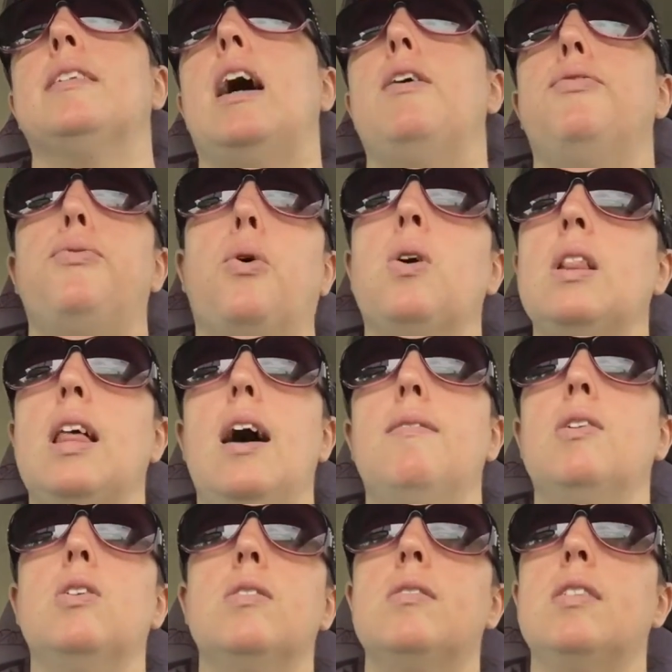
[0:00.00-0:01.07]
got 4
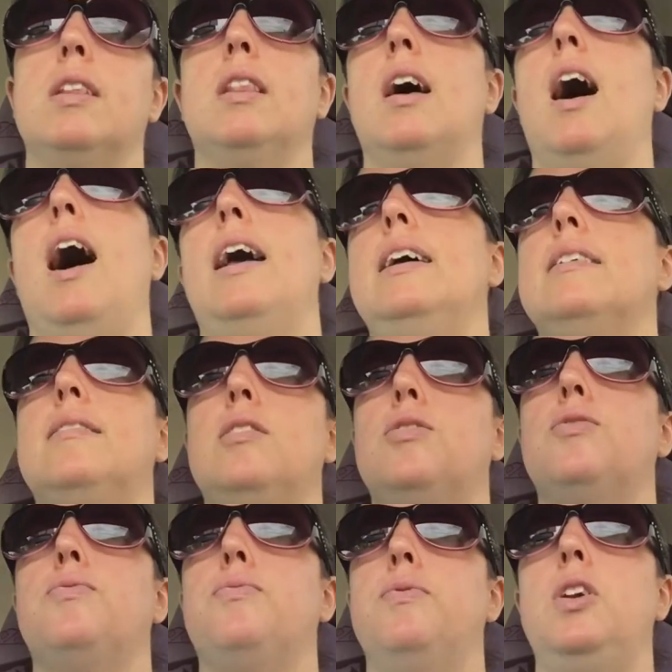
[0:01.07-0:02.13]
levels, and the highest
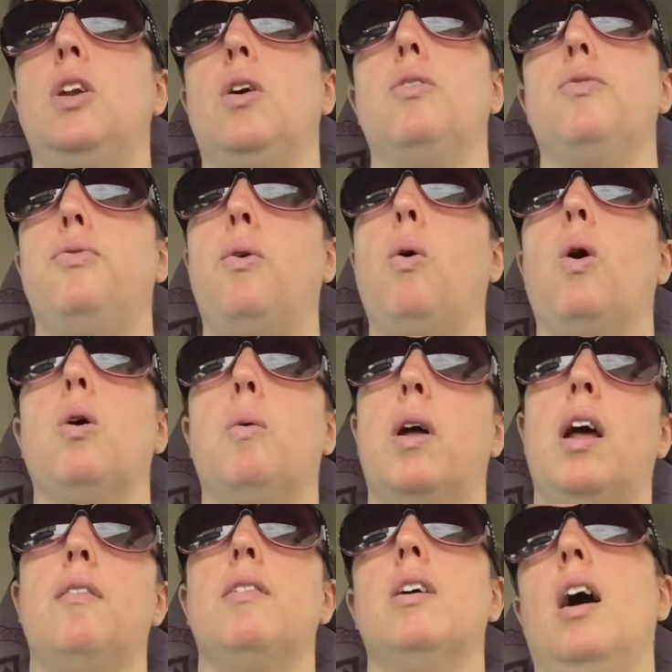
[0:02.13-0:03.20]
is, you know, 4,
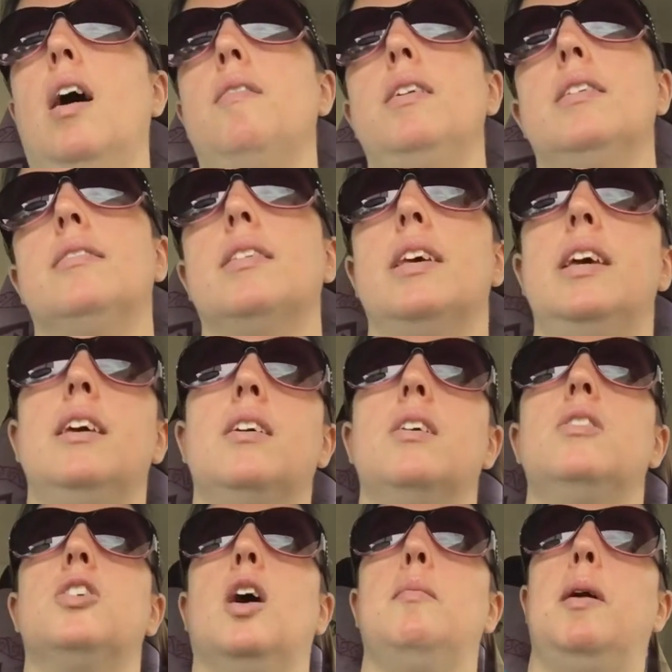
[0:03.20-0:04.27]
whatever, obviously.
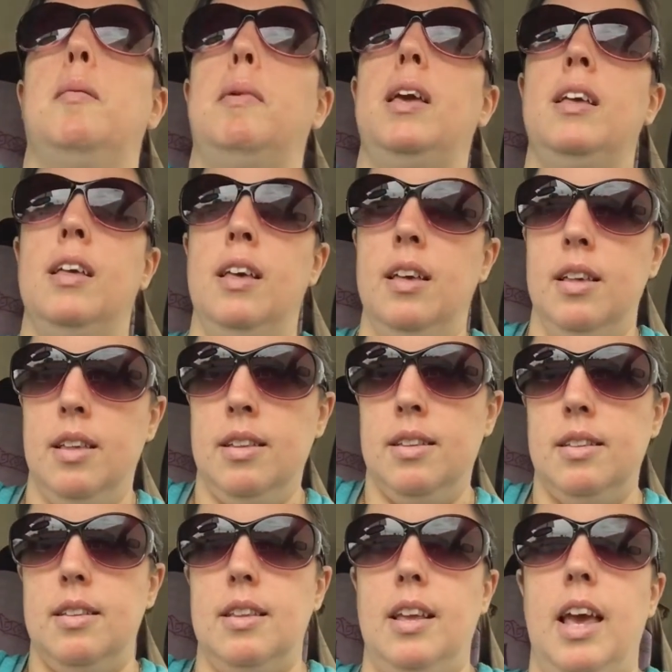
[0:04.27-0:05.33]
Good job, Amy.
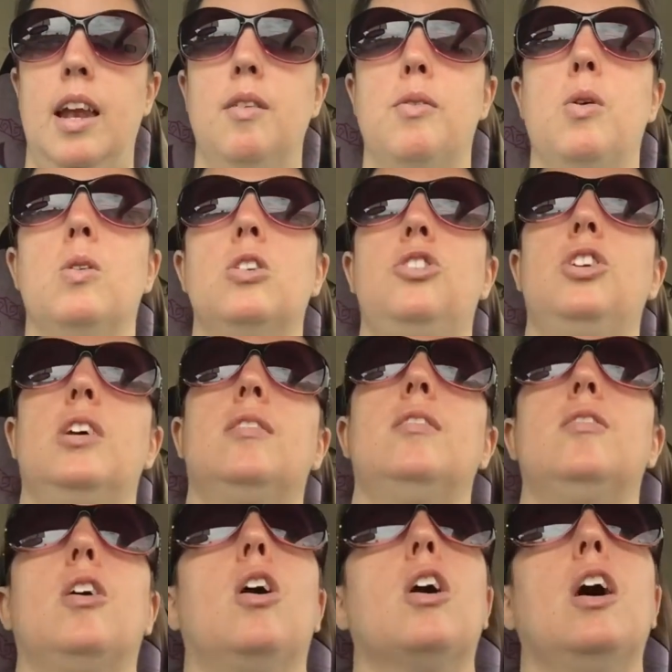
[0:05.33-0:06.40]
And of course,
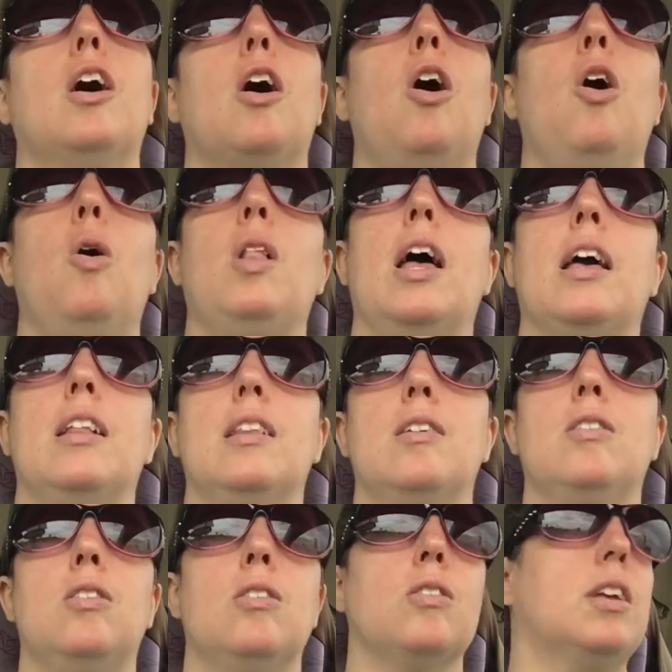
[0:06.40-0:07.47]
Justin's all gung-ho like a
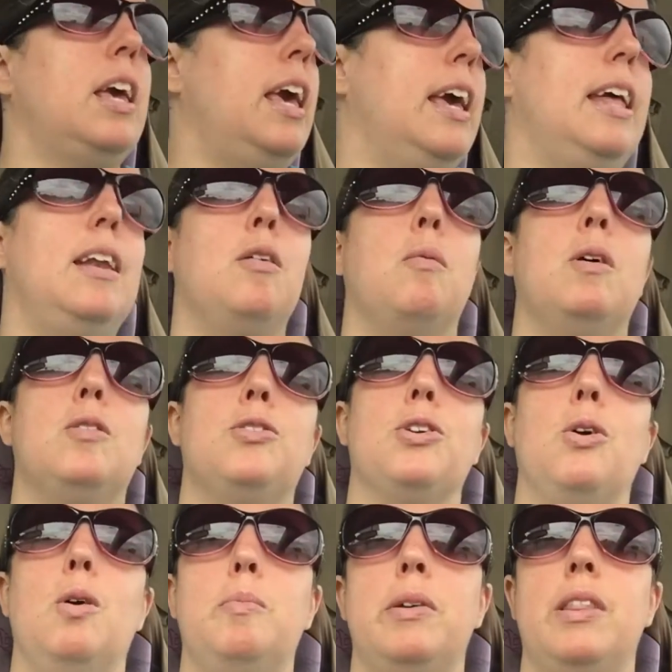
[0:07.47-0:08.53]
little kid and wants to
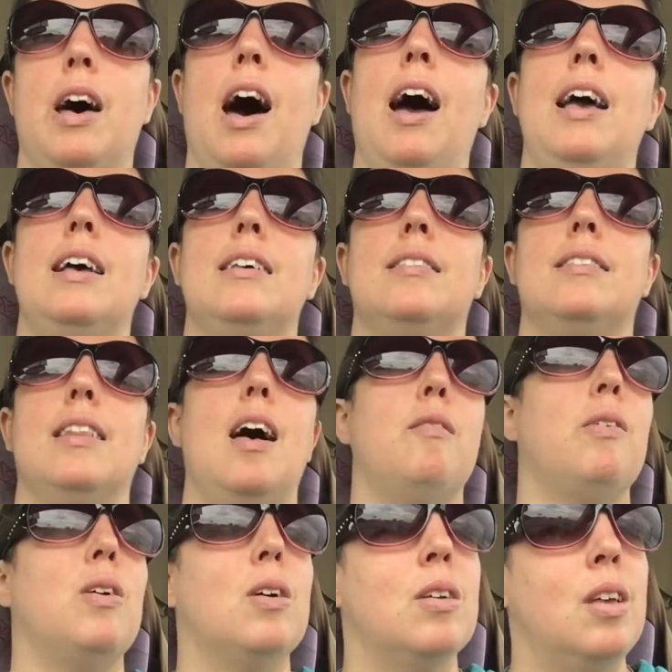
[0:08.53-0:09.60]
go up to the highest
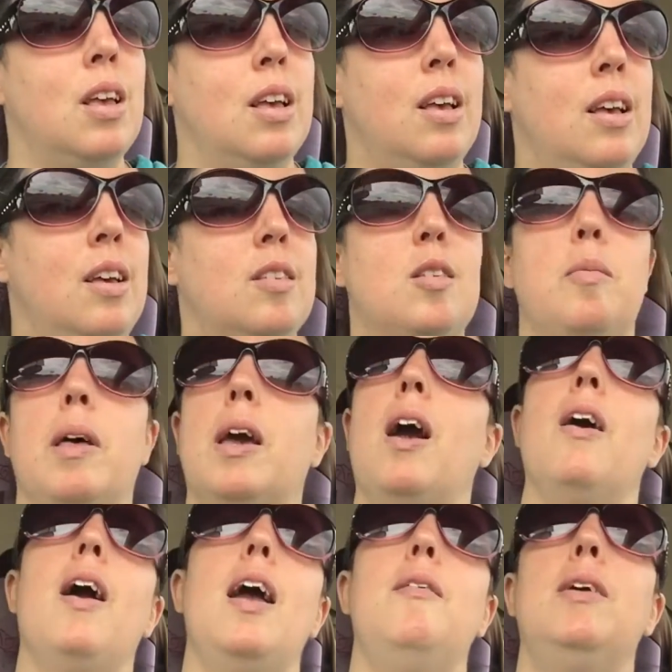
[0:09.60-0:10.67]
level. So I'm like,
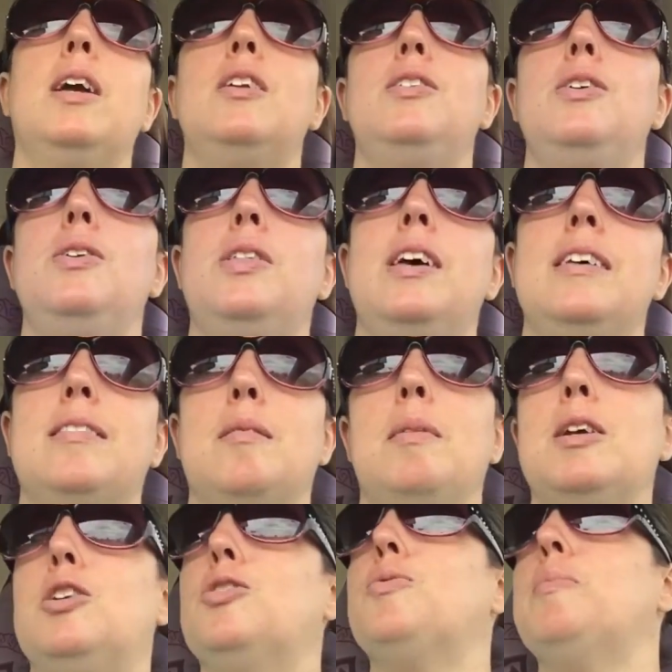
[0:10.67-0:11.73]
all right, we can do this. I'm
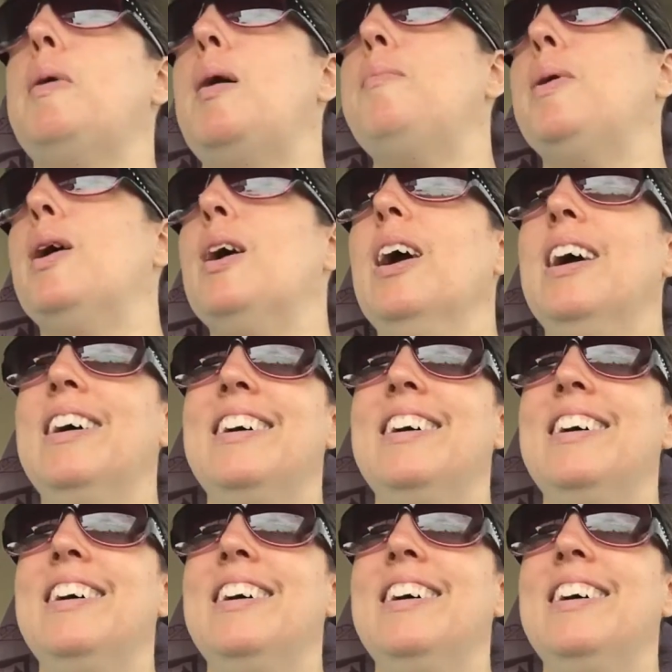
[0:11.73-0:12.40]
like, just remember,